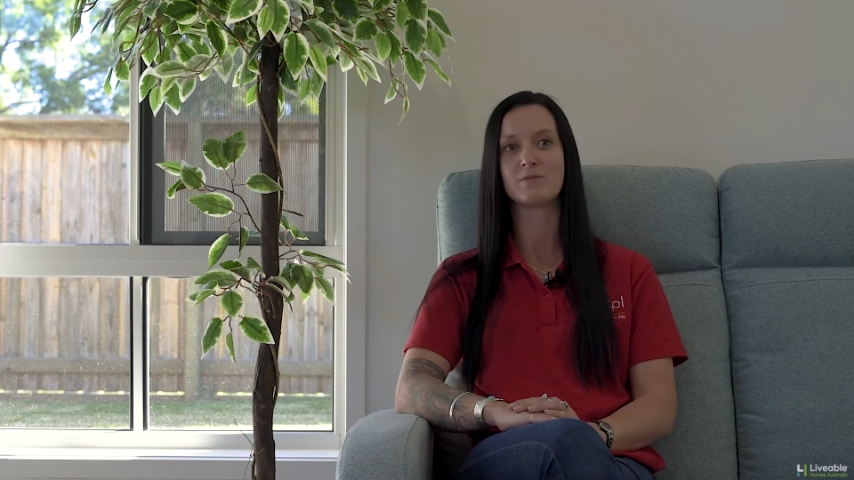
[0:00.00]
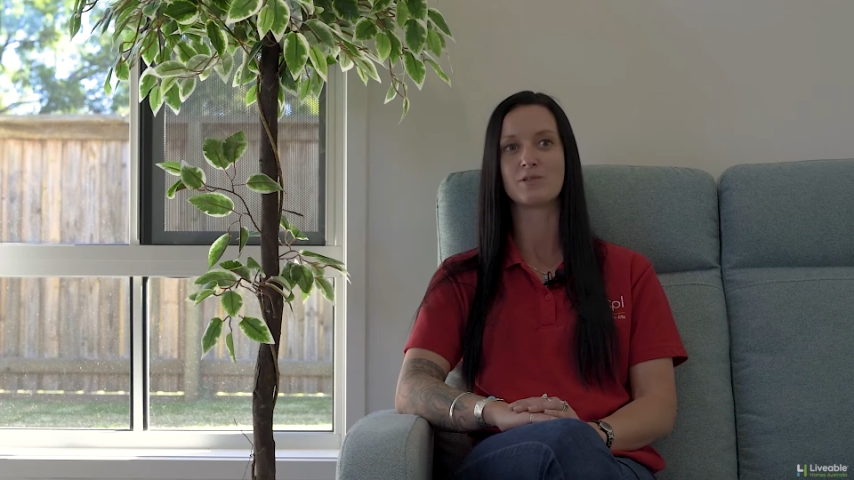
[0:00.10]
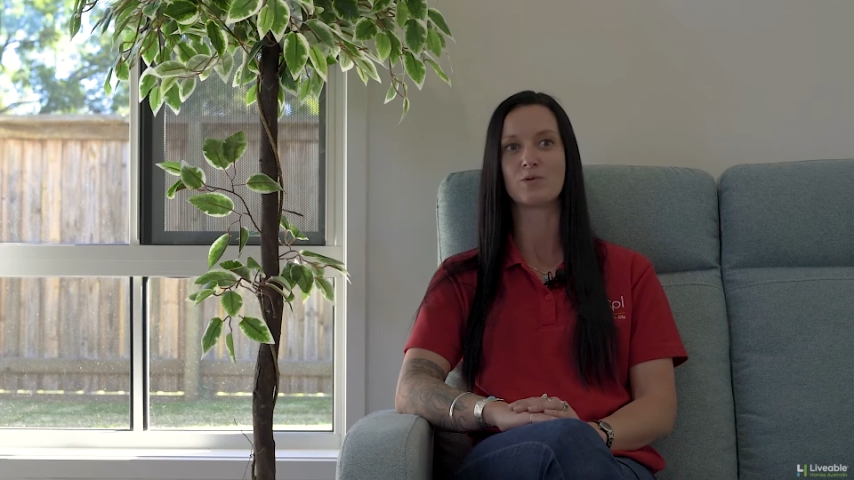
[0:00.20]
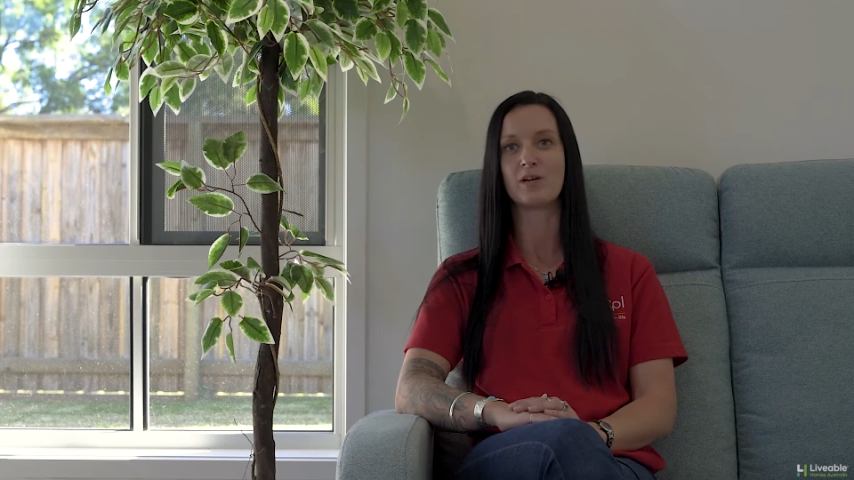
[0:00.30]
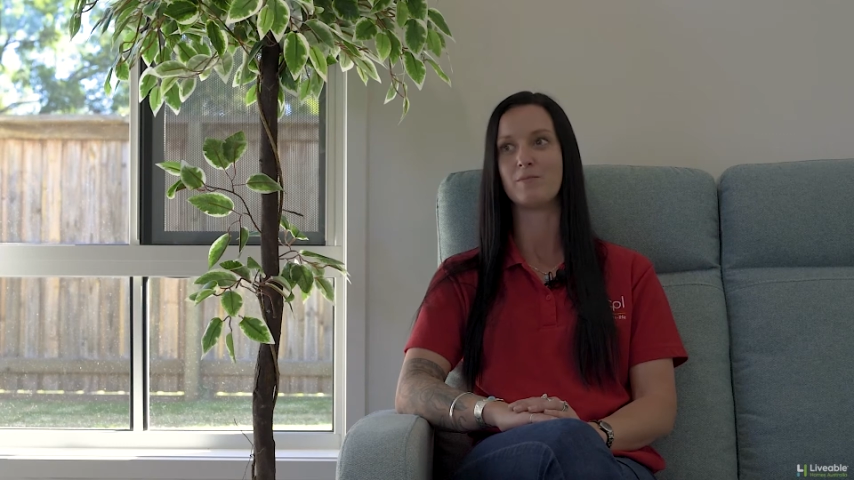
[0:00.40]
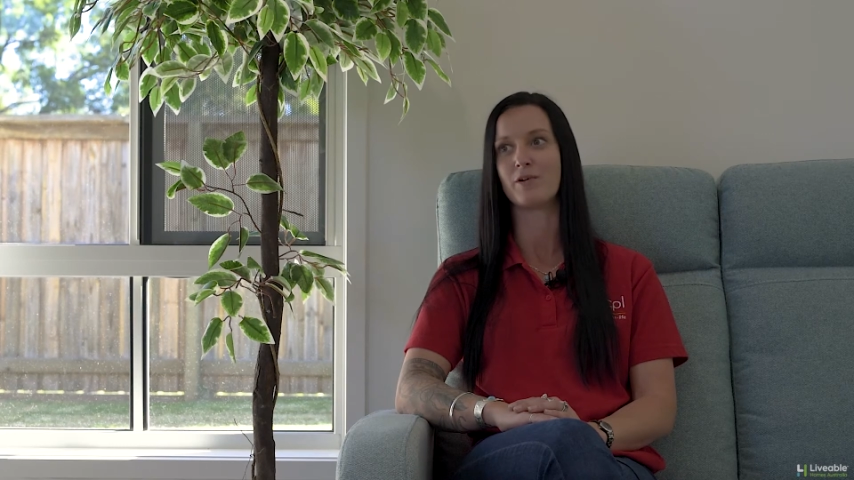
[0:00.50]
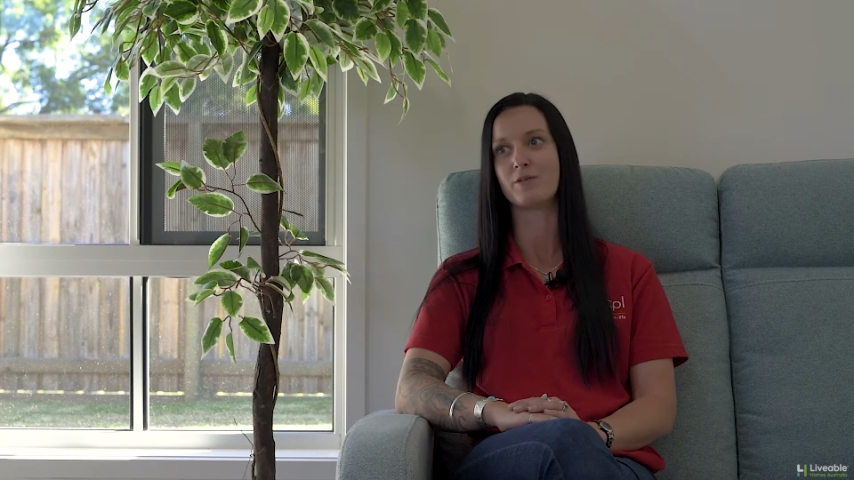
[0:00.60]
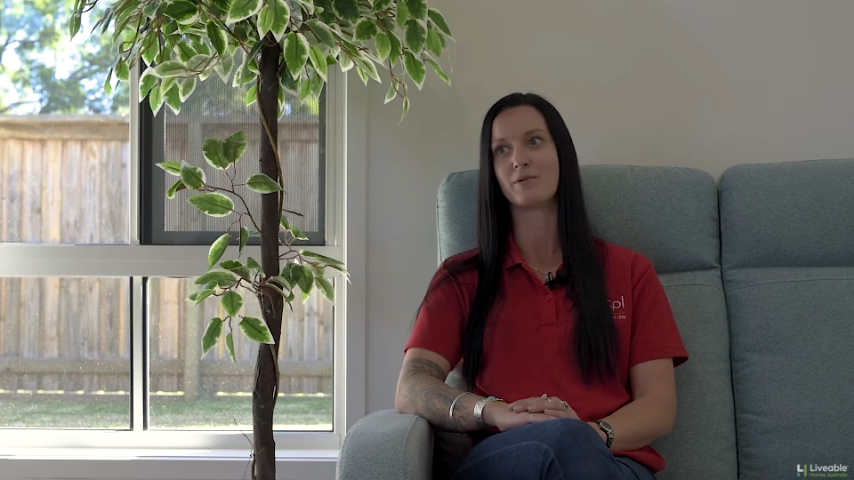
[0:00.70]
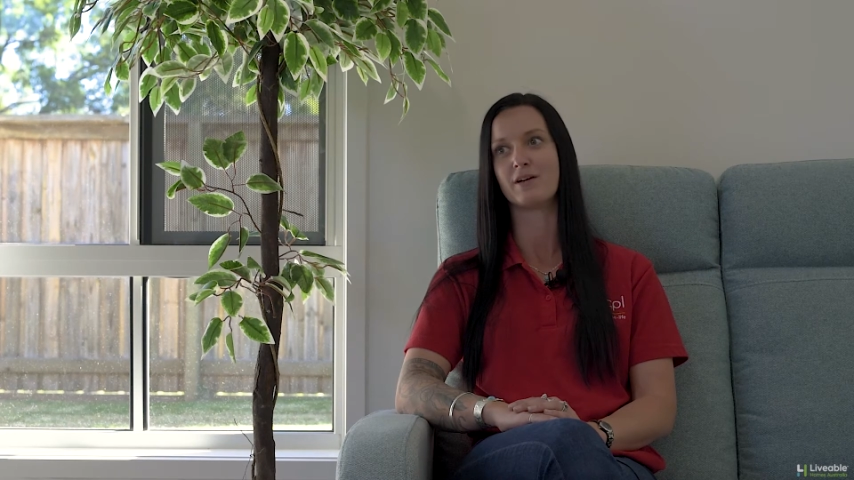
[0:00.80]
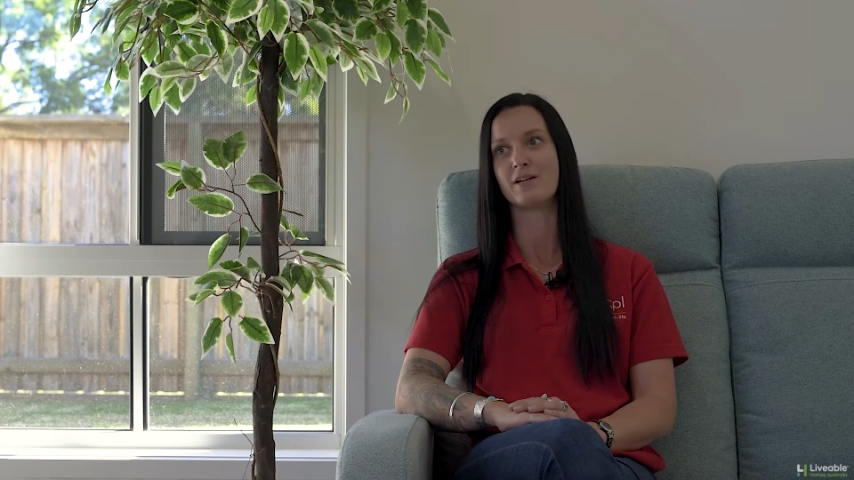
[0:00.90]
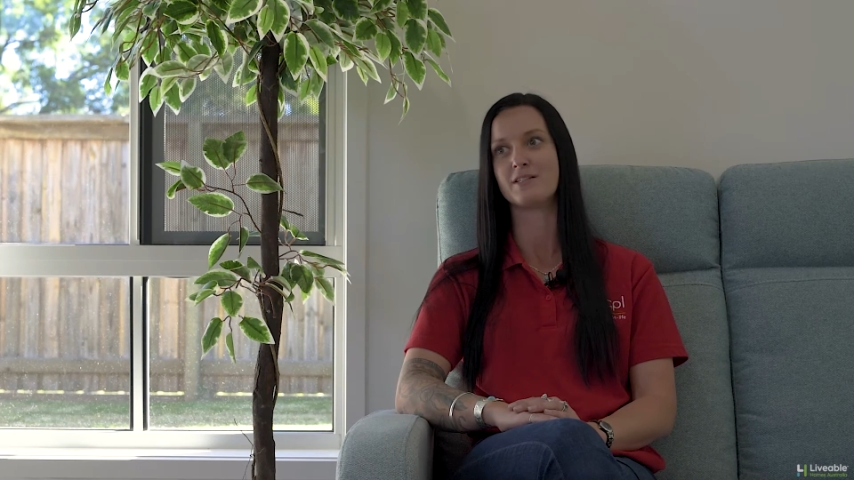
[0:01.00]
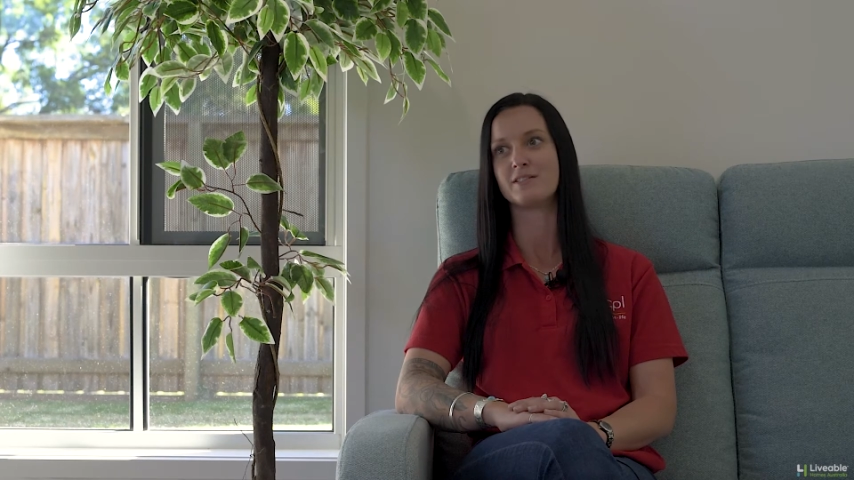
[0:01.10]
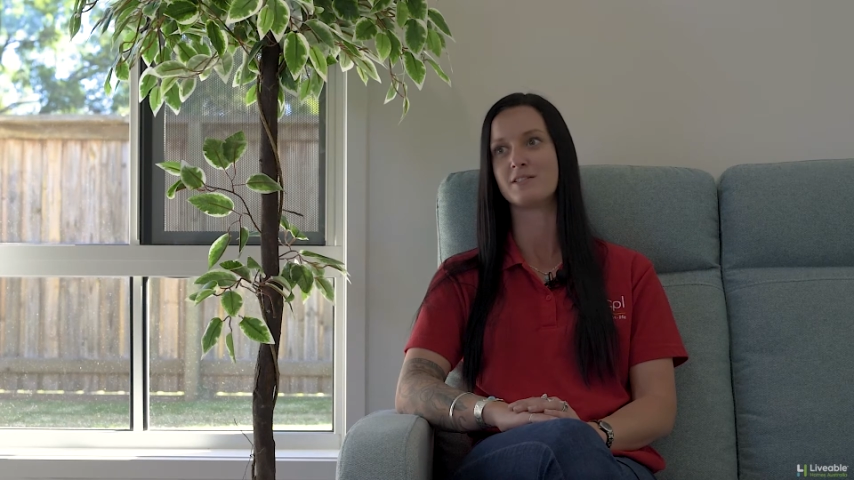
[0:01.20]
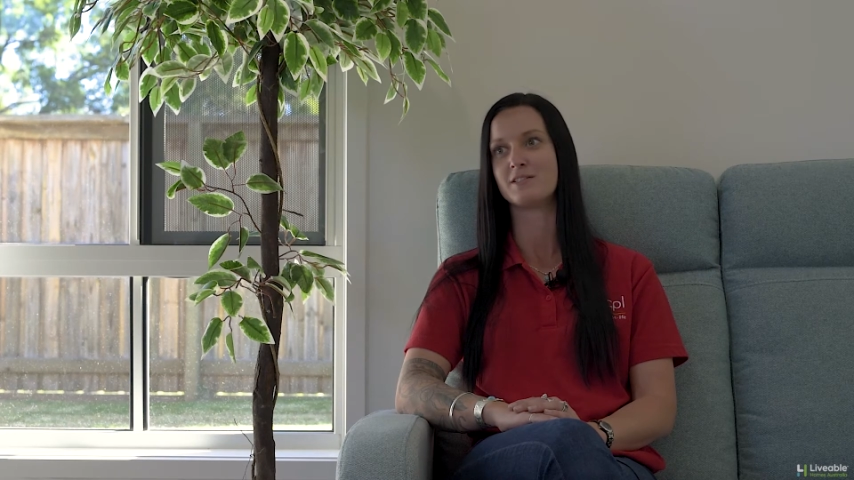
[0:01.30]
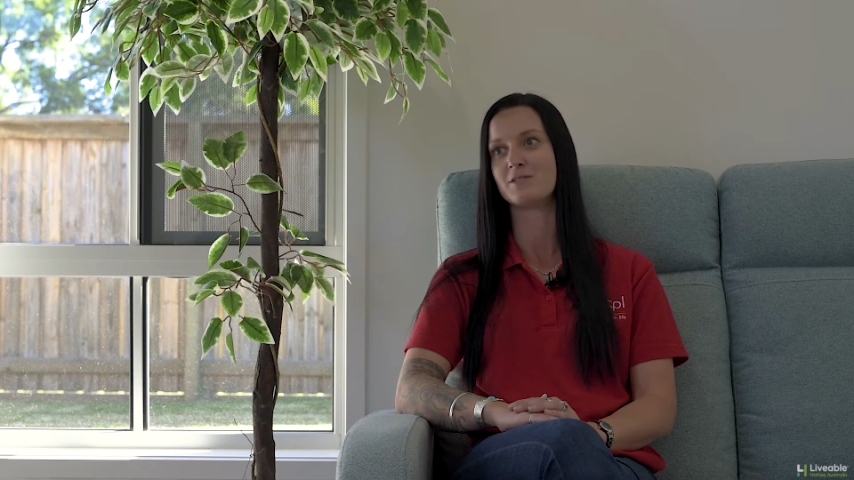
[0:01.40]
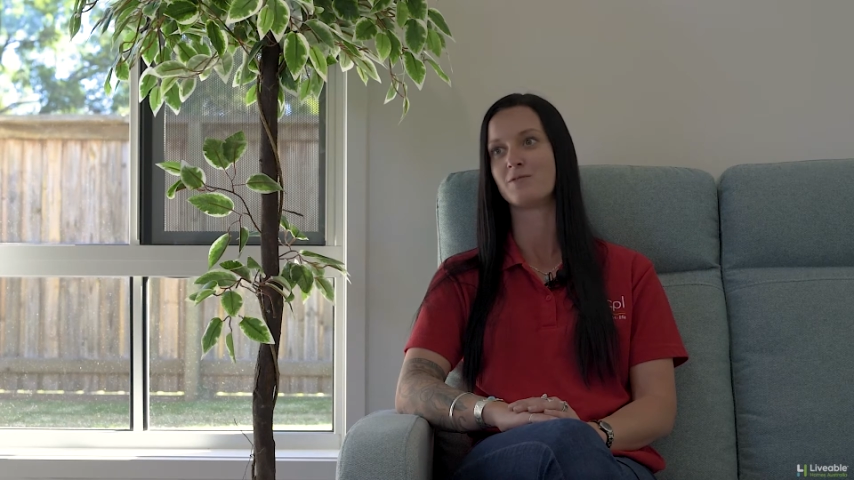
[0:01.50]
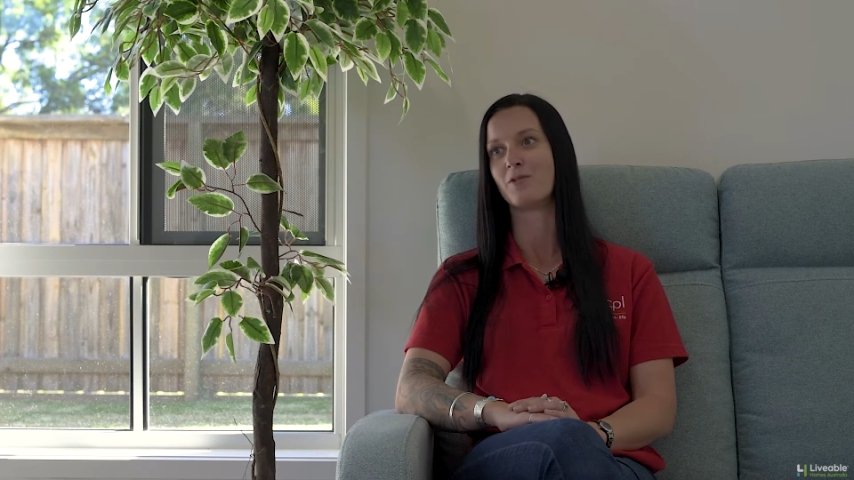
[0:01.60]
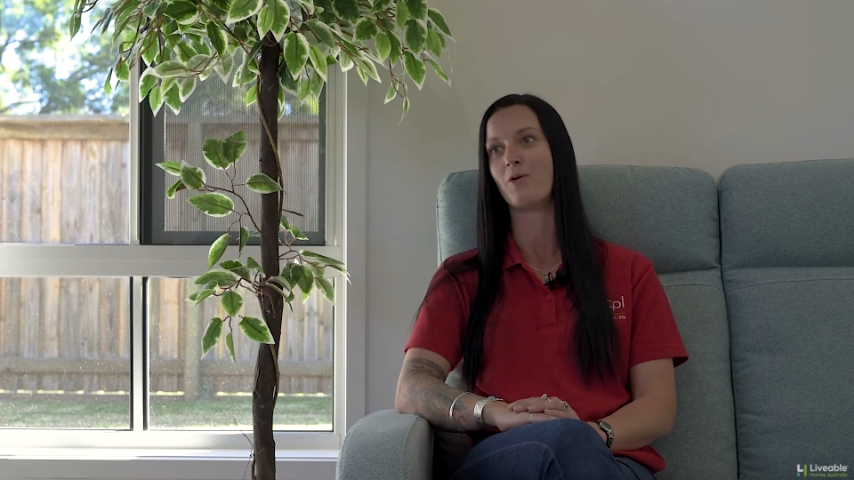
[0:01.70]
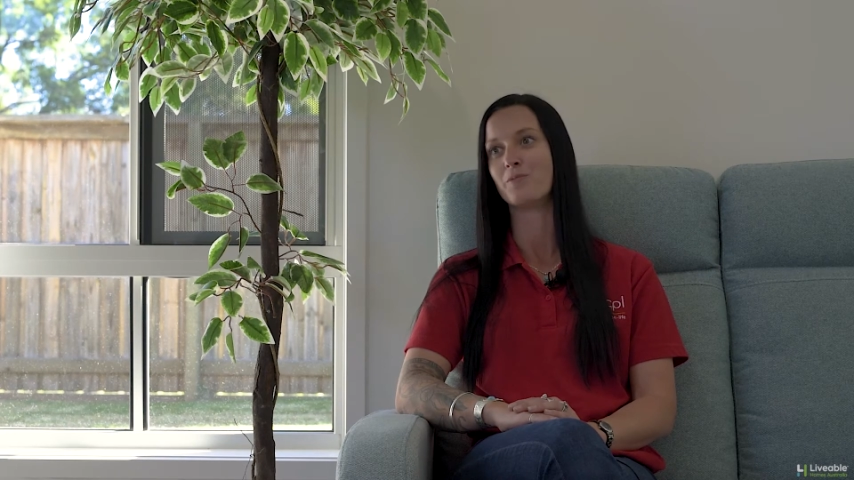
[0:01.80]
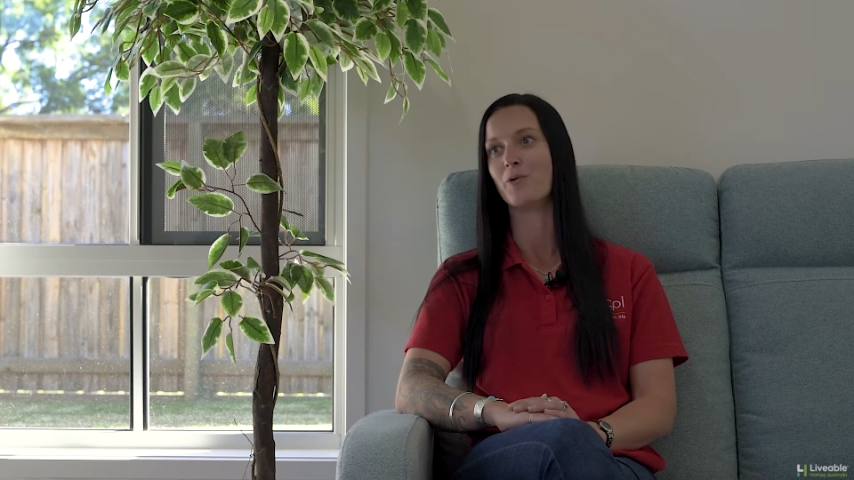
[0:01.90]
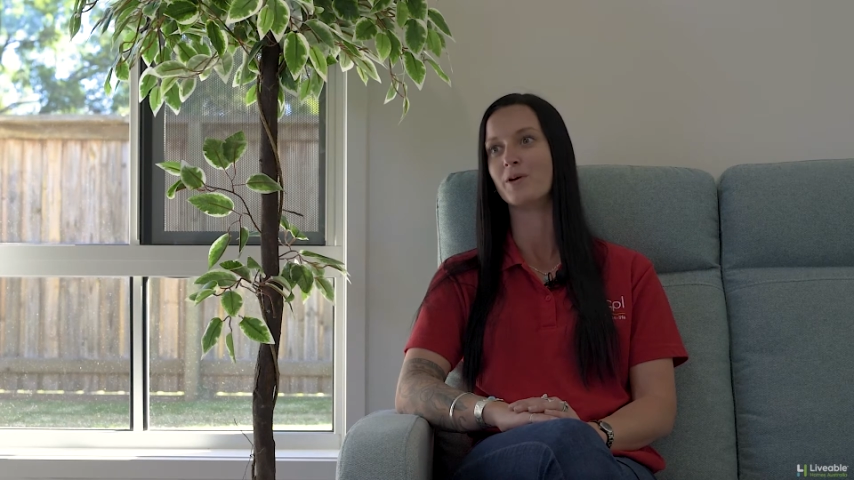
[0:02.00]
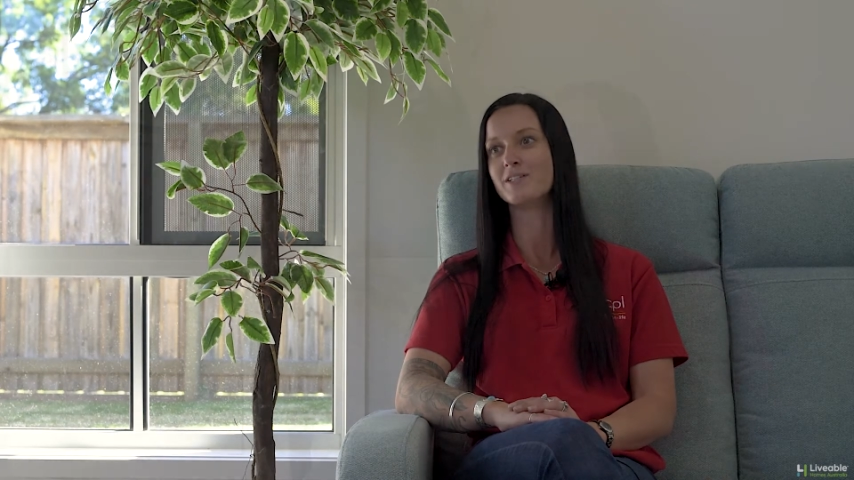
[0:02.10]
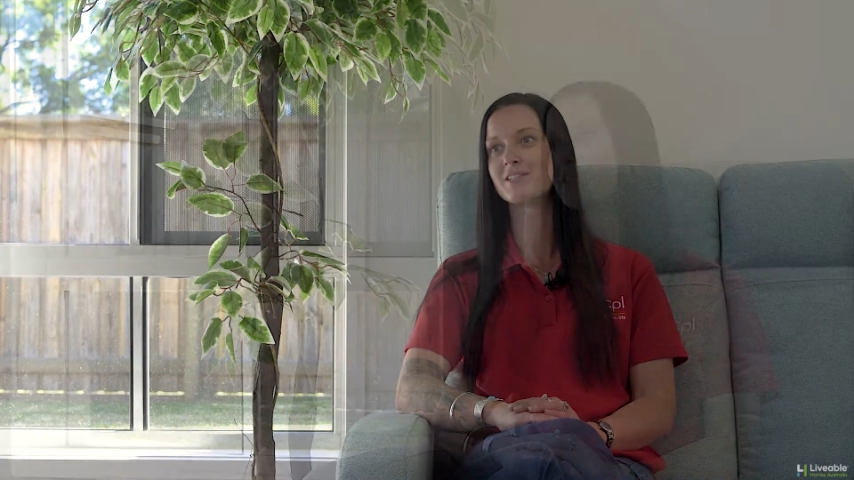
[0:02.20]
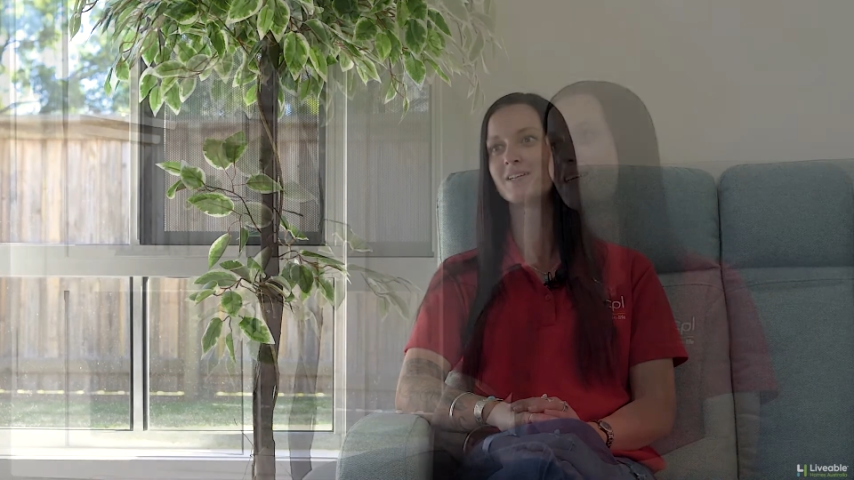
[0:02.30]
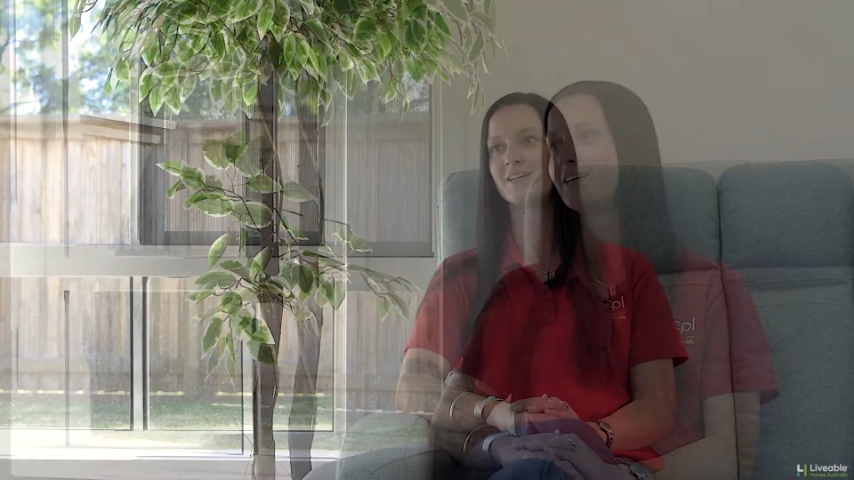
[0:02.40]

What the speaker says: between both parties is on point.